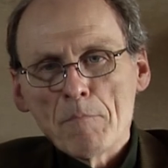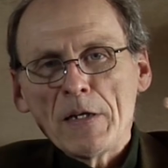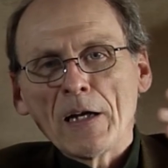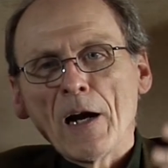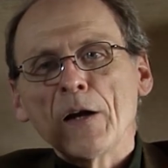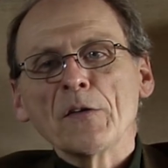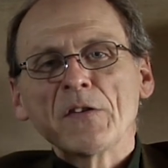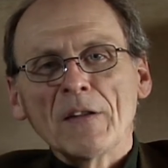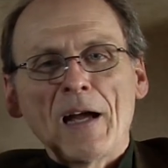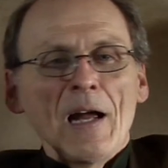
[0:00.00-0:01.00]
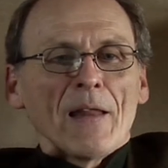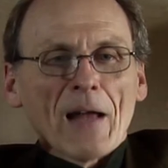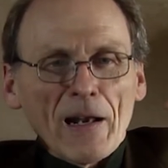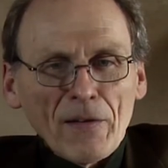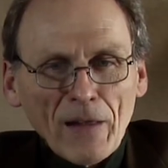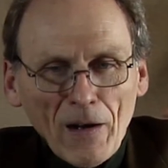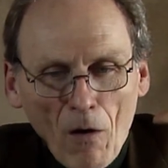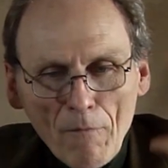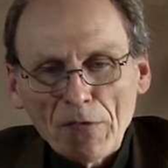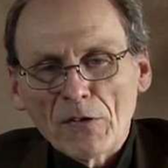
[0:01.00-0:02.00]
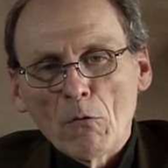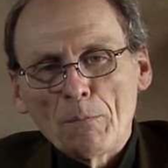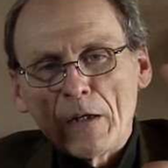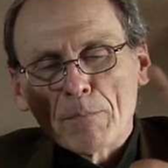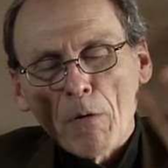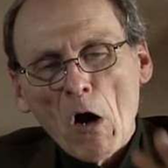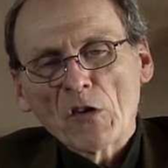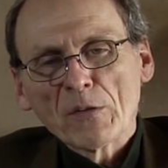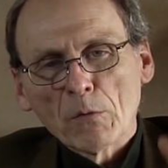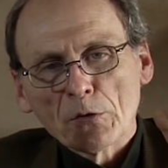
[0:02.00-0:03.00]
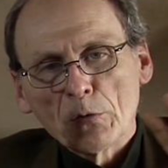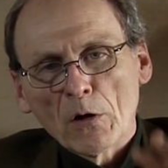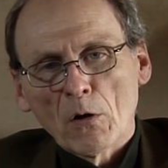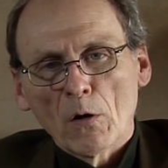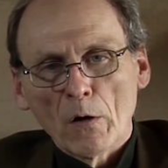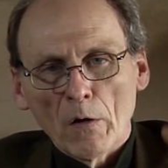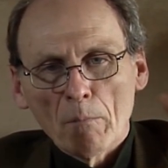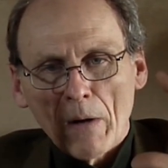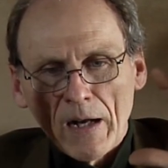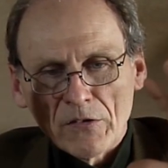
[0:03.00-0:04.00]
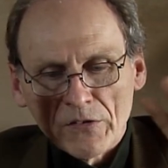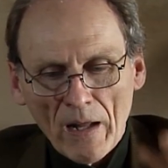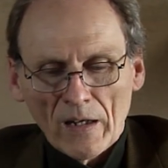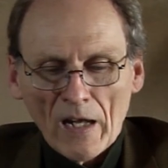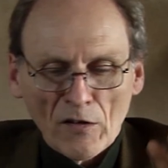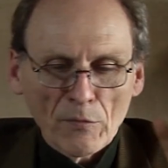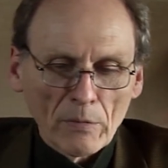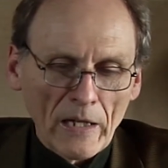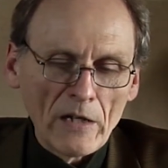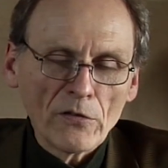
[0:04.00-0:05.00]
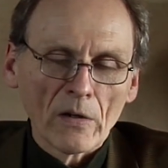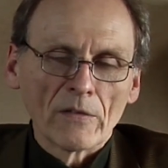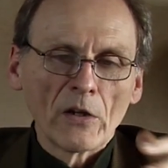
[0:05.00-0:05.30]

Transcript: because that obviously would be impossible to occur by genetic explanation.